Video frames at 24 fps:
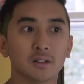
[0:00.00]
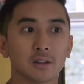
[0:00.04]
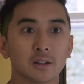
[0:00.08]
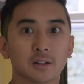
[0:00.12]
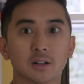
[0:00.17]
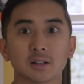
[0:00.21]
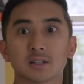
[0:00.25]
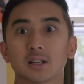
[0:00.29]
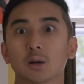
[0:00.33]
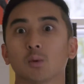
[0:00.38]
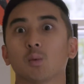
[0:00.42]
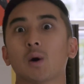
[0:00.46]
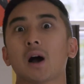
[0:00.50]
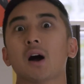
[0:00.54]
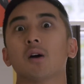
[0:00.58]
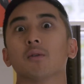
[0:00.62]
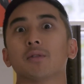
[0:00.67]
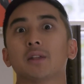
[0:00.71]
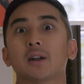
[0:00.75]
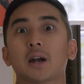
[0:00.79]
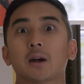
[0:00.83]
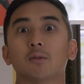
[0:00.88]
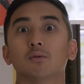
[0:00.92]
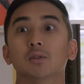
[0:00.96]
and they say, wow,
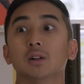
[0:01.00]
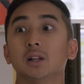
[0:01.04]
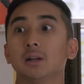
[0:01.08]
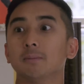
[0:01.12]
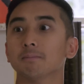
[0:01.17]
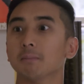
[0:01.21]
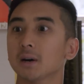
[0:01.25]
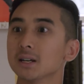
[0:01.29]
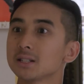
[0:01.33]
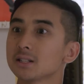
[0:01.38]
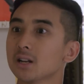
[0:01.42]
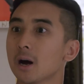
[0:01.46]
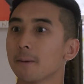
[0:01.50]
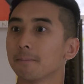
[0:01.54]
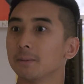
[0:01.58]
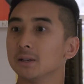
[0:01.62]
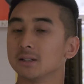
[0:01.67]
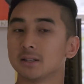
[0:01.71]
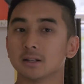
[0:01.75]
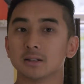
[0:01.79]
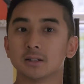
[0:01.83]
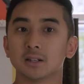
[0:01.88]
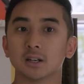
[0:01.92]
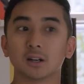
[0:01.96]
then I really must not be
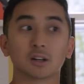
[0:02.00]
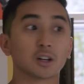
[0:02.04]
sincere.